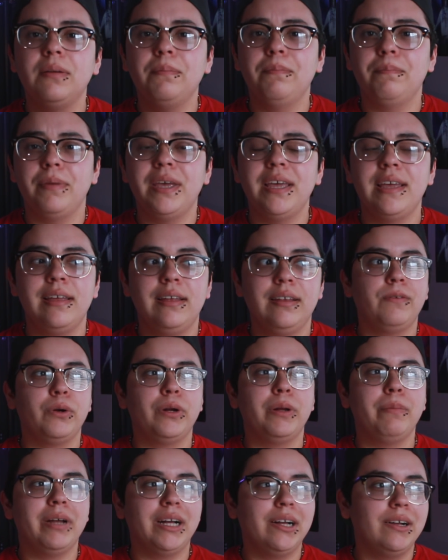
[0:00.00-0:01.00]
a bit,
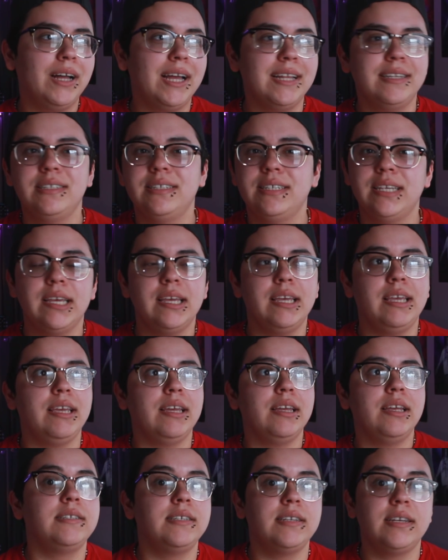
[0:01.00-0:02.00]
for about I'd
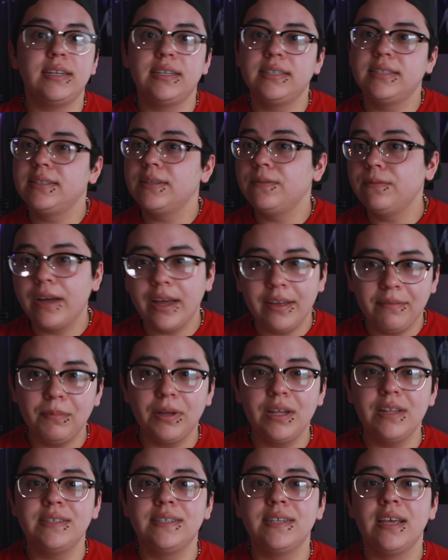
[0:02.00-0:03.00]
say 6 to 5
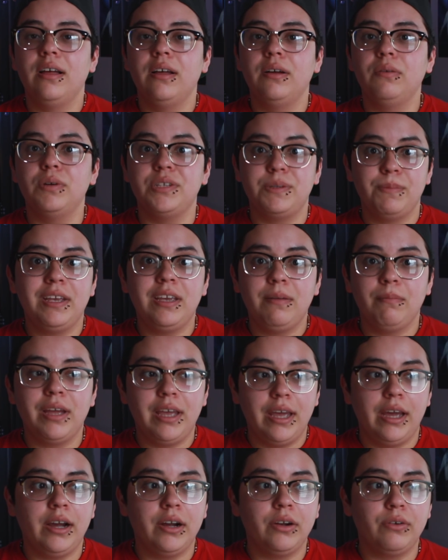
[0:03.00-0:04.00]
months, was making my
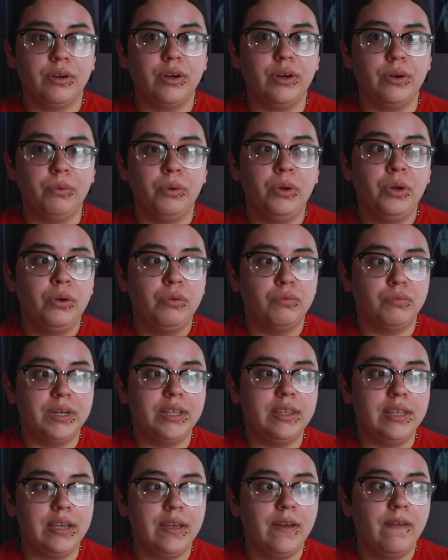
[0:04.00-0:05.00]
hair grow
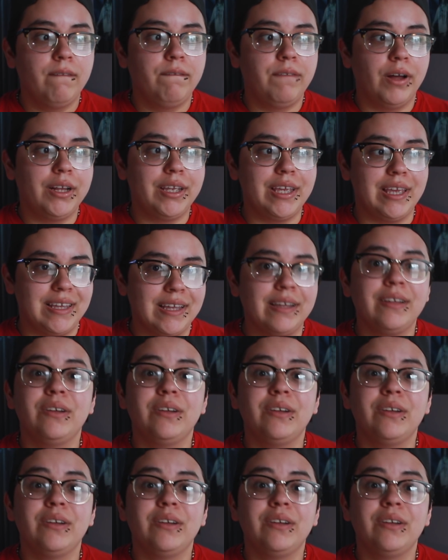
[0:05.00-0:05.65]
really fucking